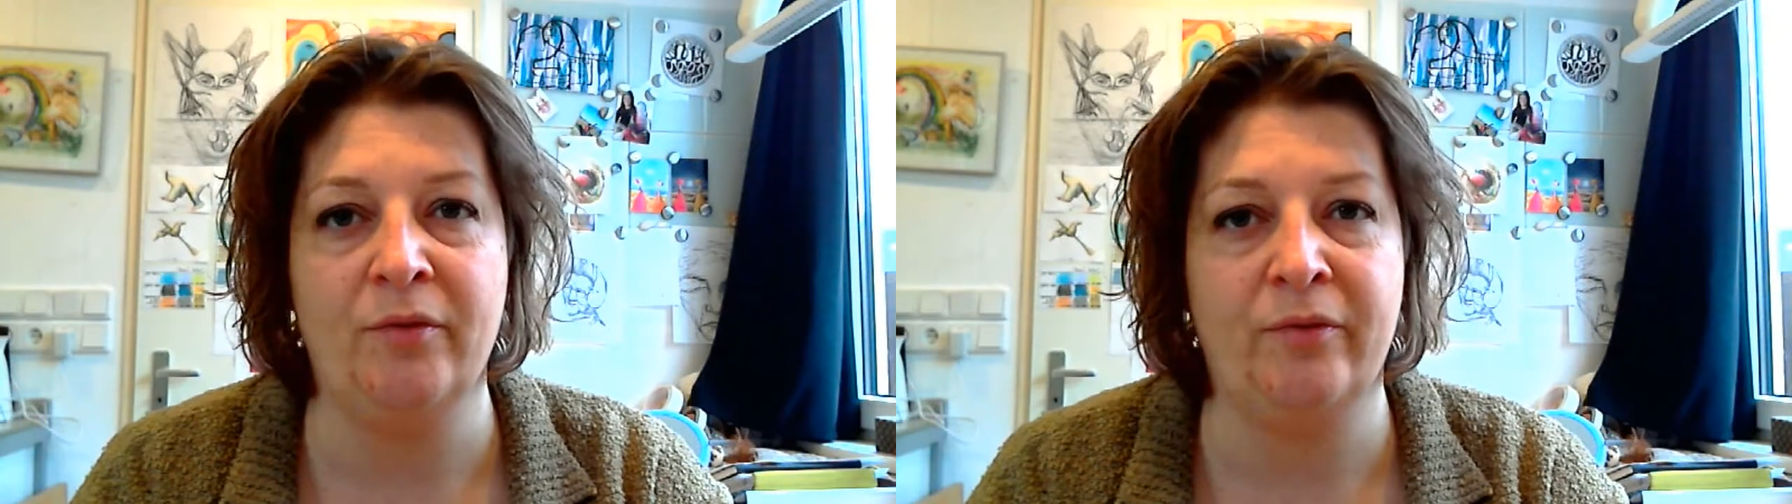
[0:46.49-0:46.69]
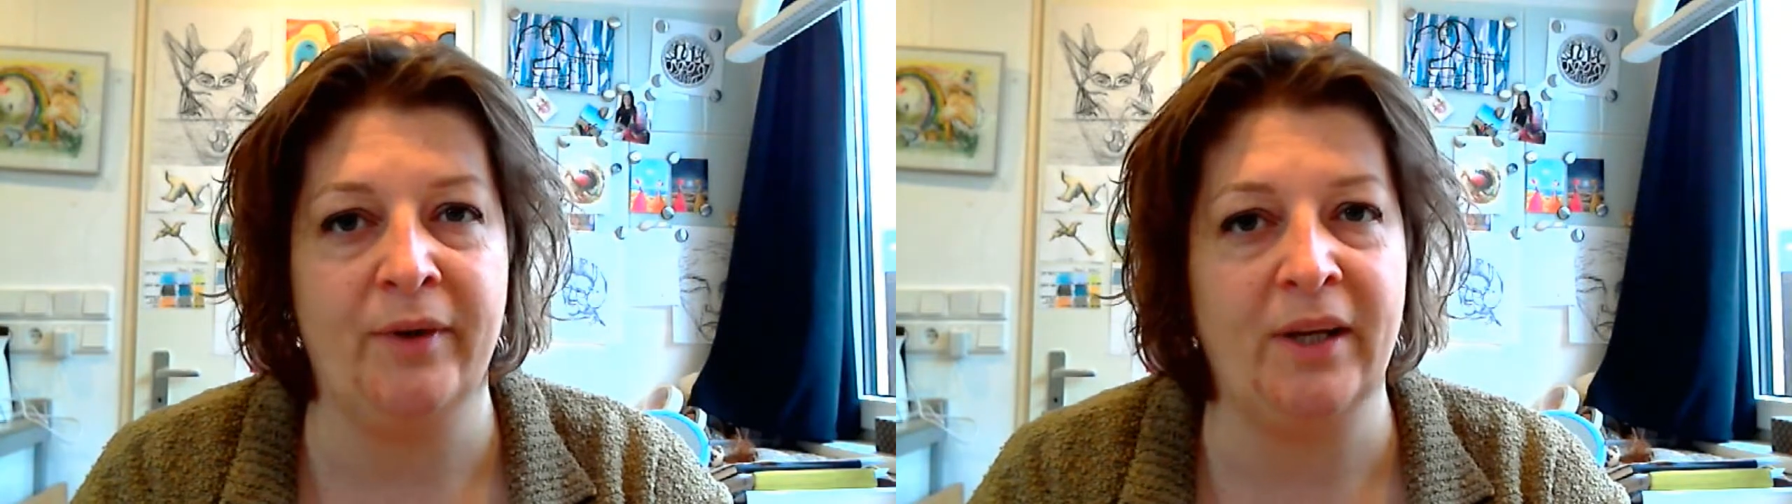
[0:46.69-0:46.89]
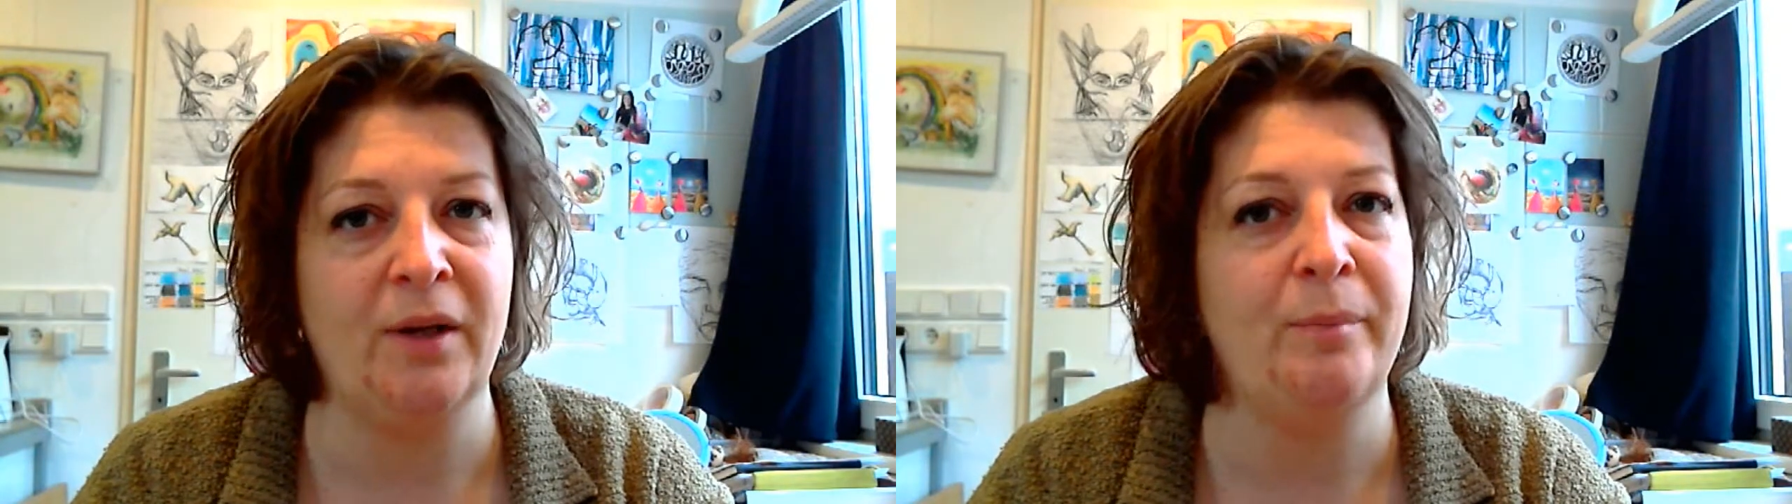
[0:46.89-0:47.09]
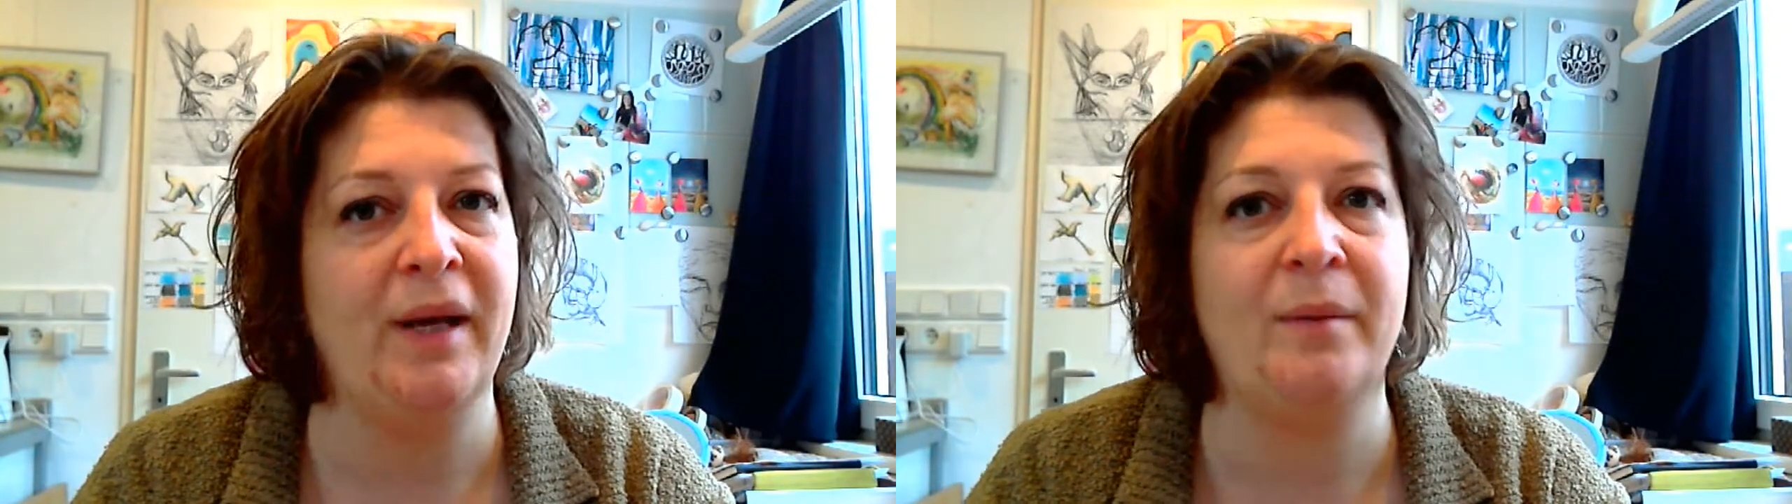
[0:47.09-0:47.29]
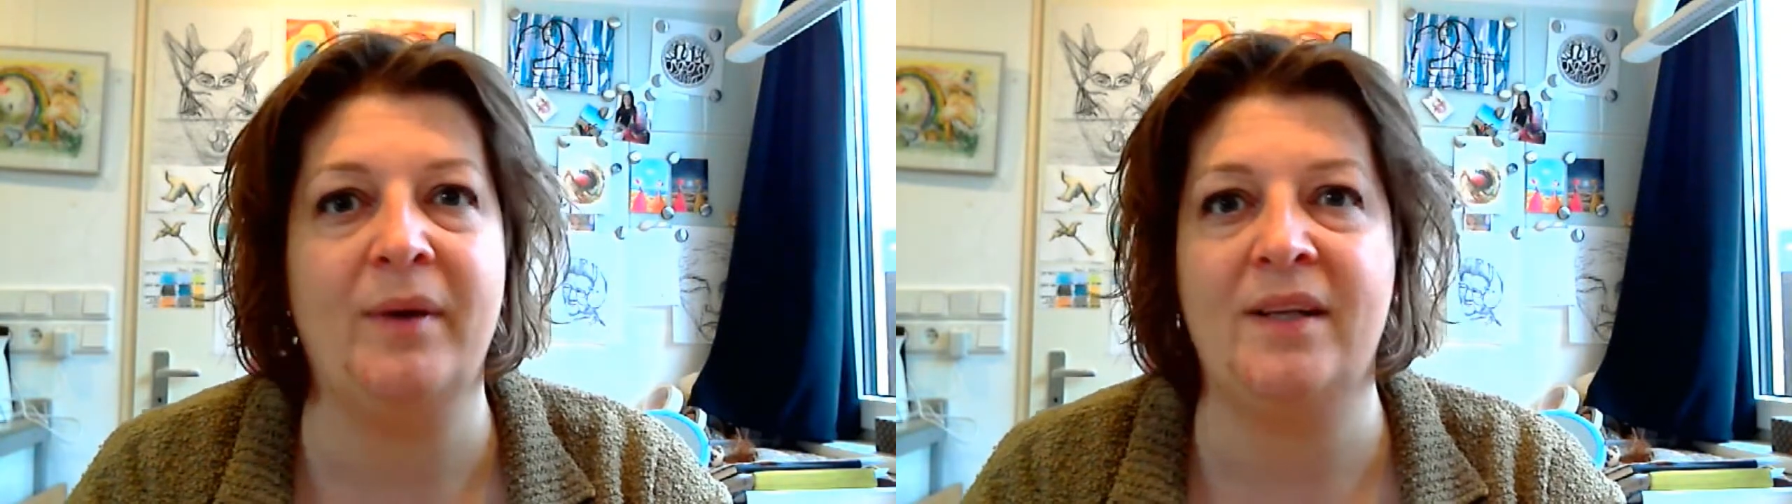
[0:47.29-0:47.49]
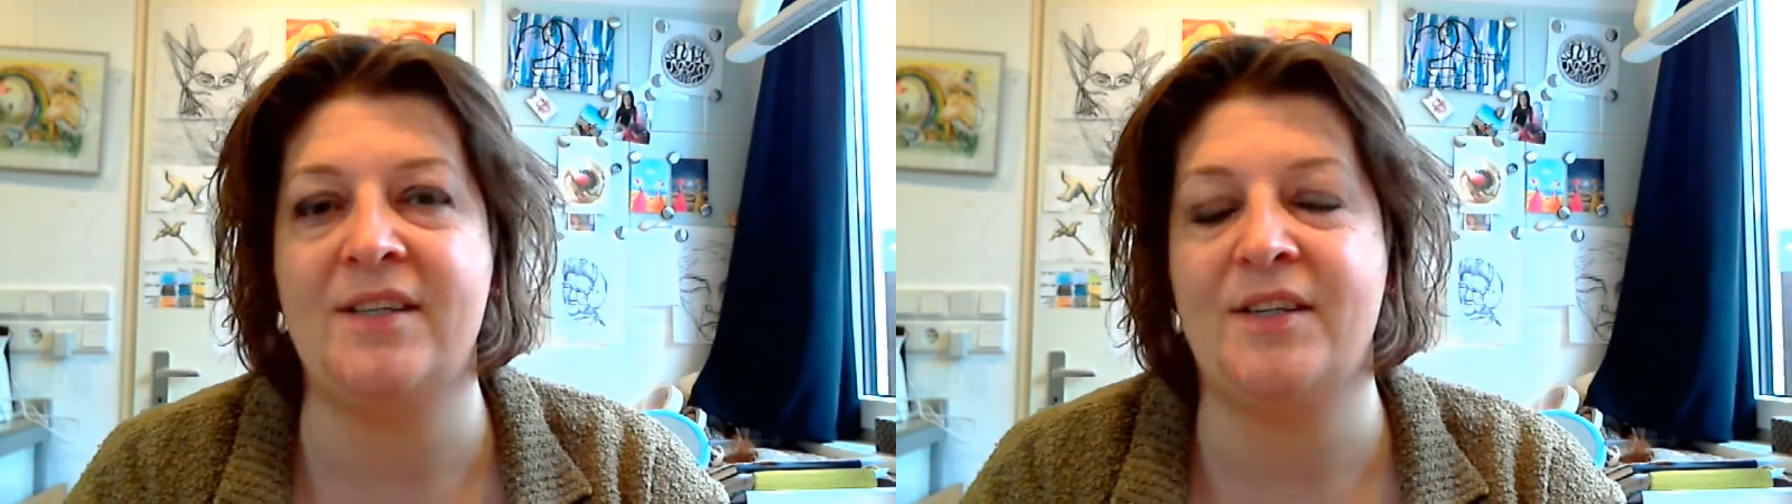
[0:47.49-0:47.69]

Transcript: very good pigments,